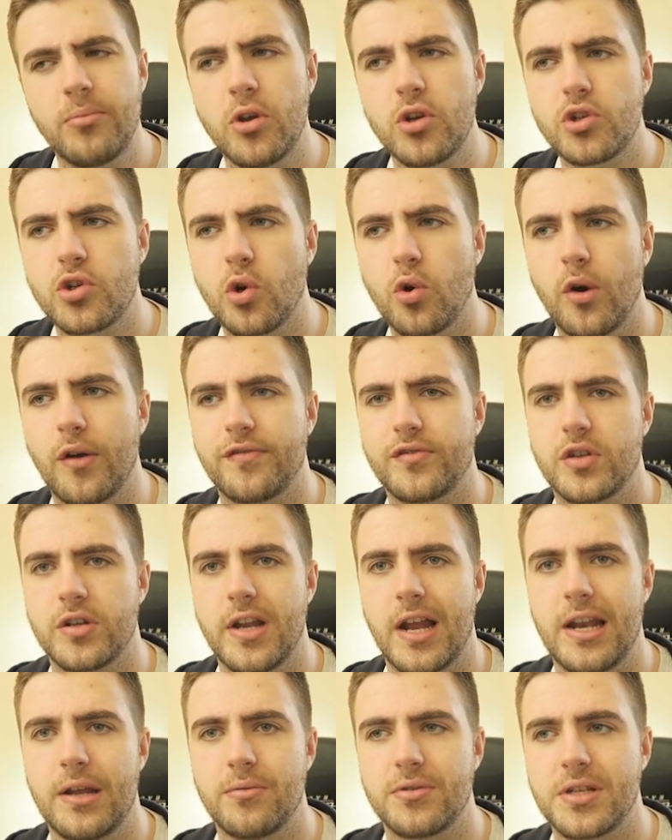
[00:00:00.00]
I'm not sure if
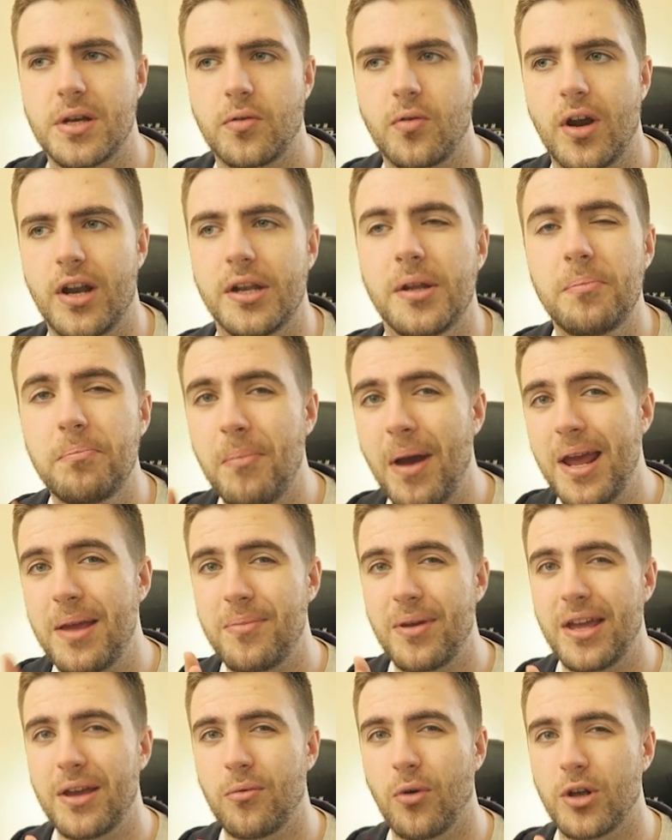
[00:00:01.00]
Tonelli was upgraded.
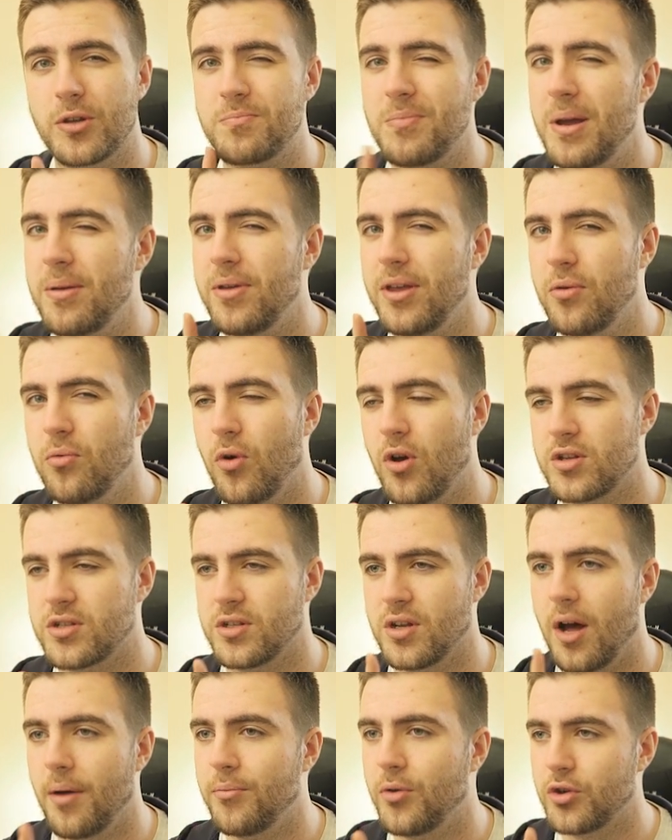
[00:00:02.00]
Maybe he was. Maybe he
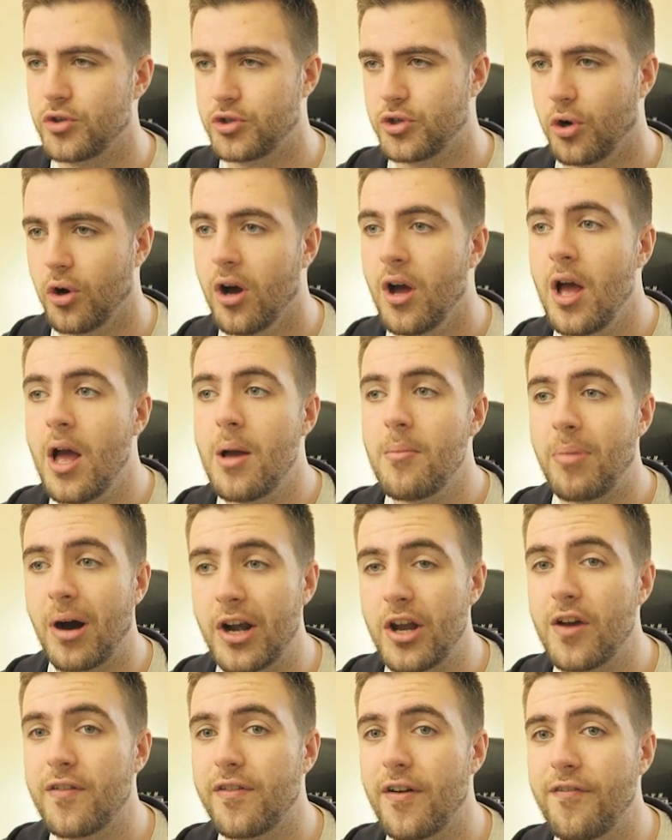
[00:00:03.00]
wasn't. I'm not sure.
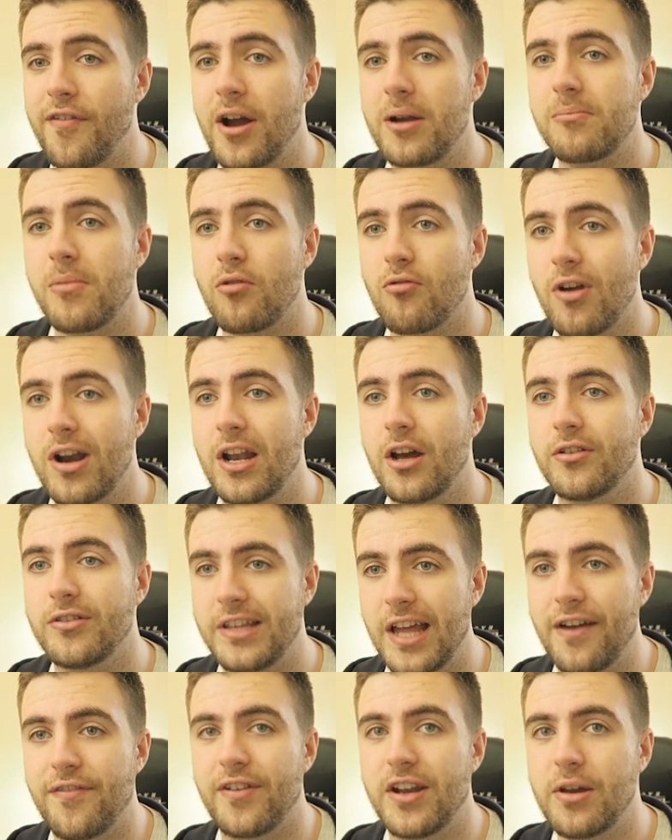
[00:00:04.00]
But I know for a fact Murillo
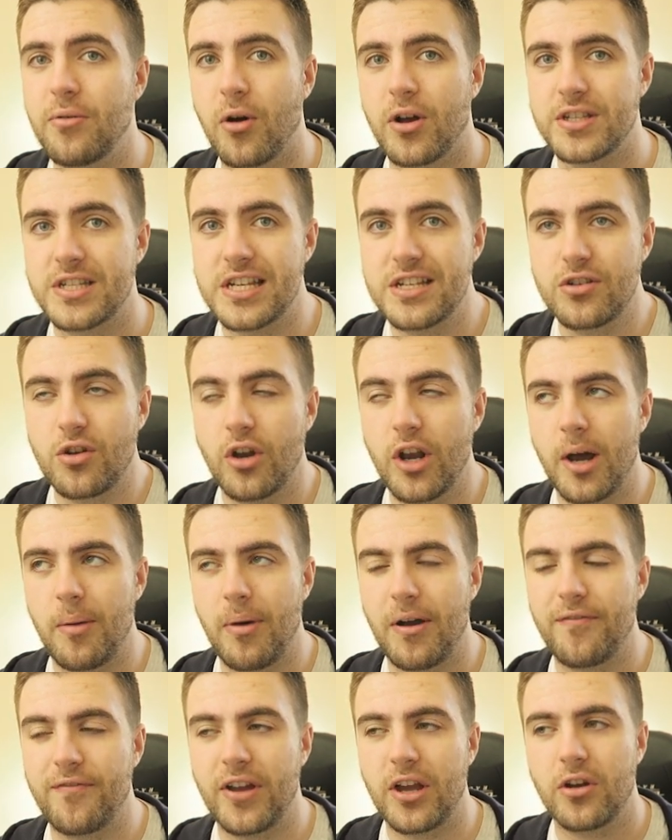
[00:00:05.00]
definitely was. He's gone
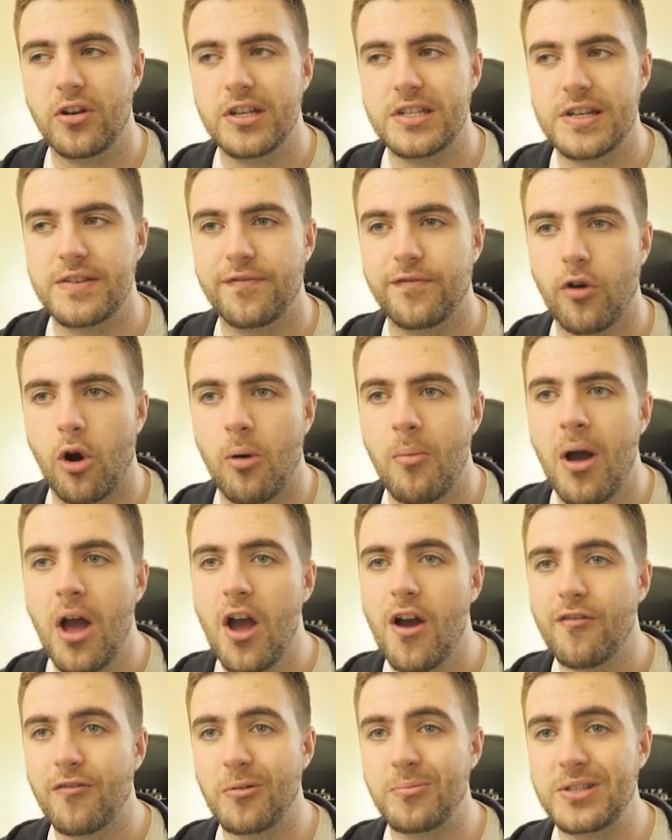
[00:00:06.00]
up, I think, on his inform
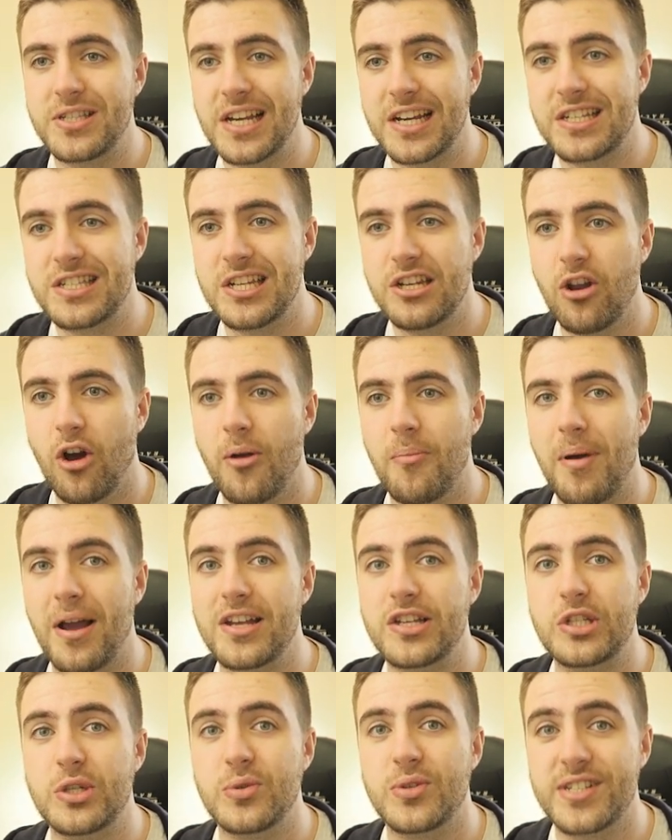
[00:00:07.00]
from 69
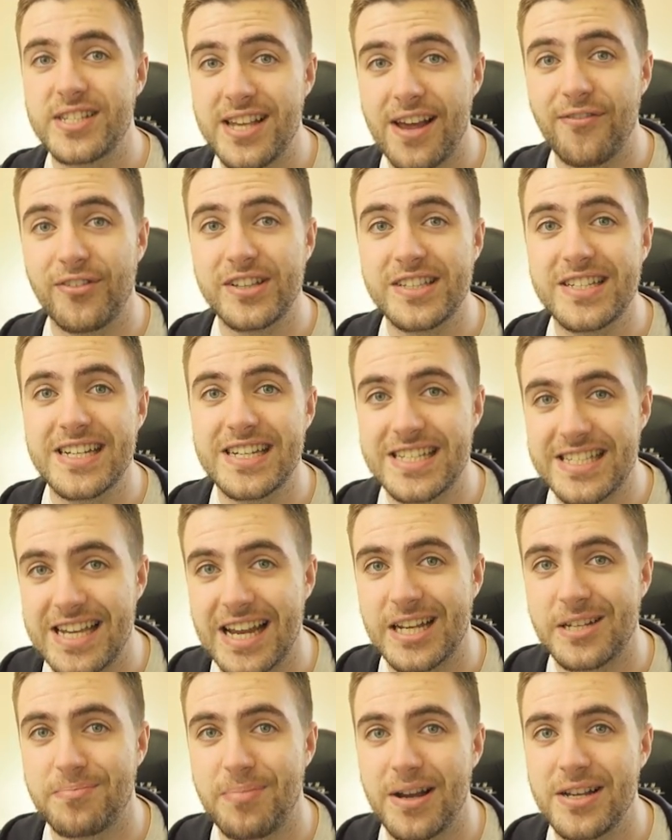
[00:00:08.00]
pace to
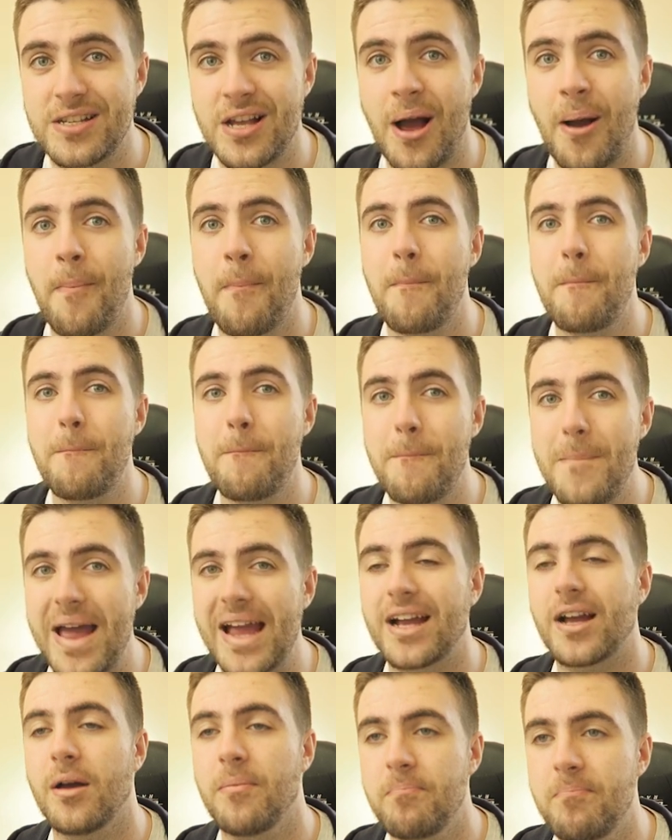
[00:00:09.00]
76 pace. A
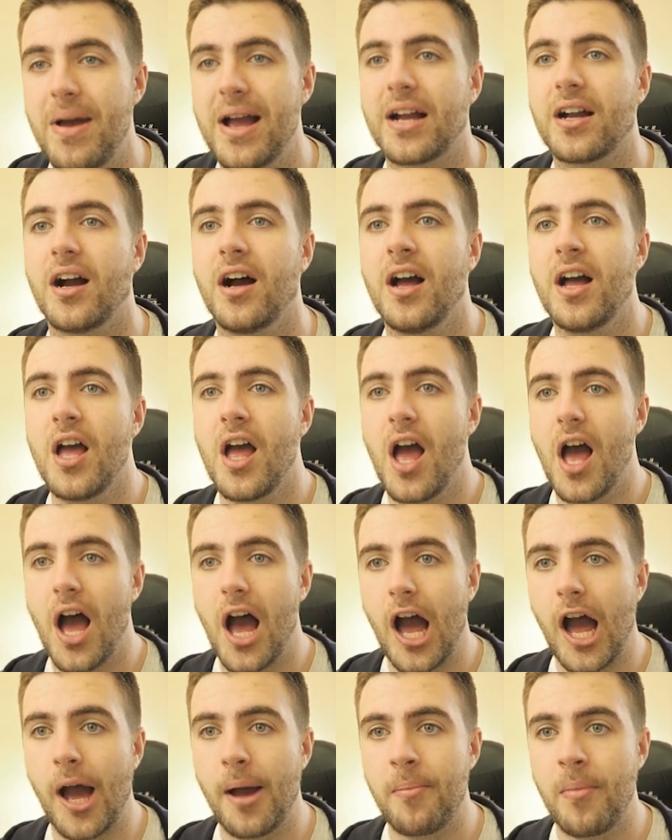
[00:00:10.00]
mega
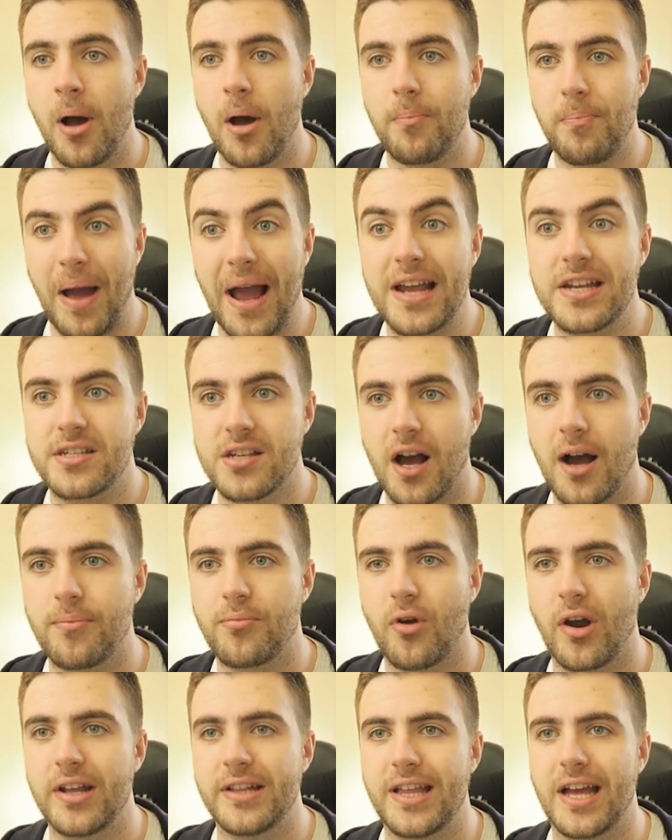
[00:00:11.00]
pace
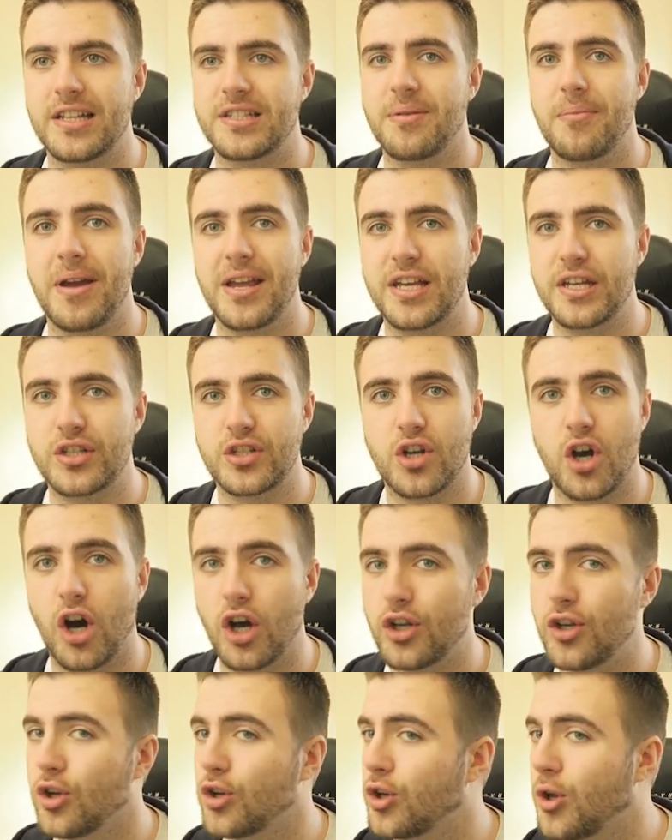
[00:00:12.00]
upgrade there to make his
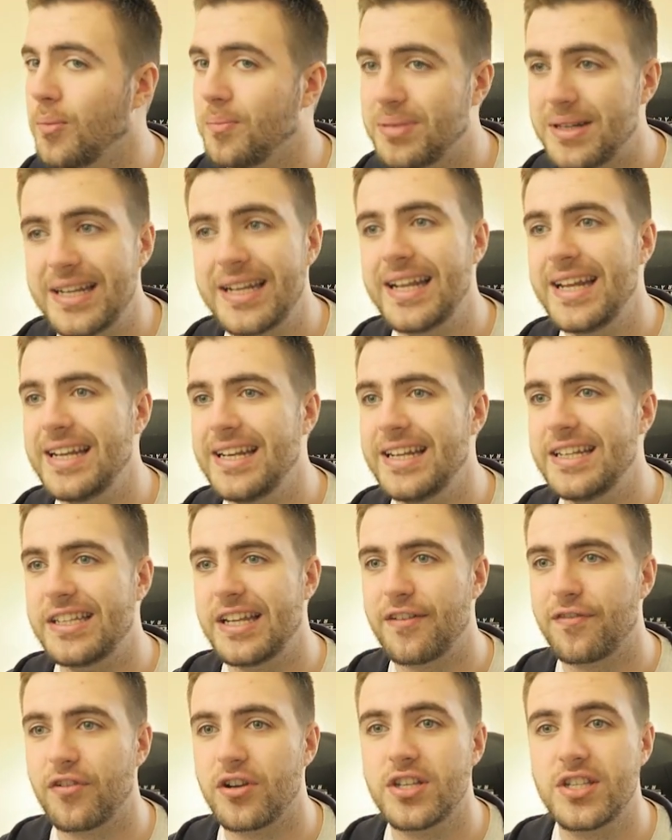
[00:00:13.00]
card look completely
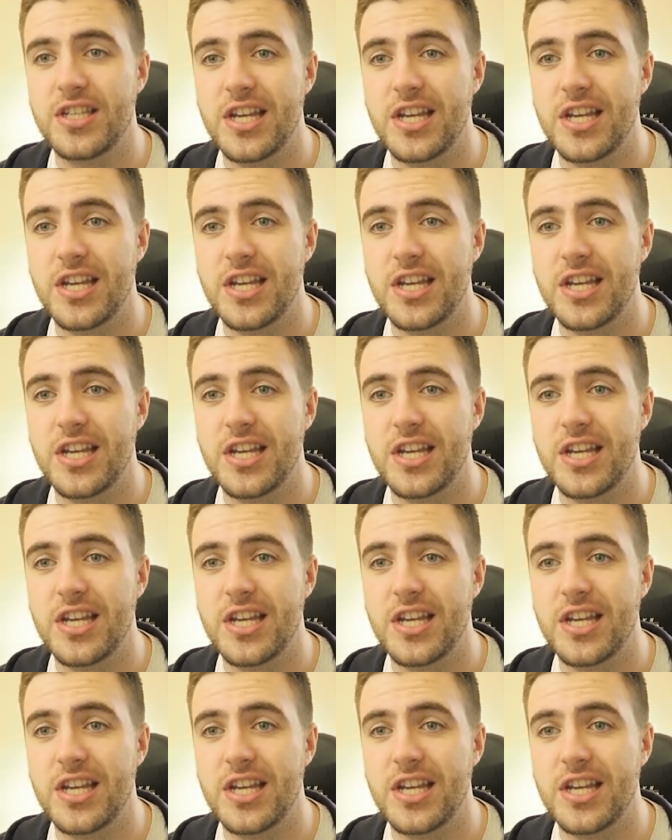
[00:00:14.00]
different.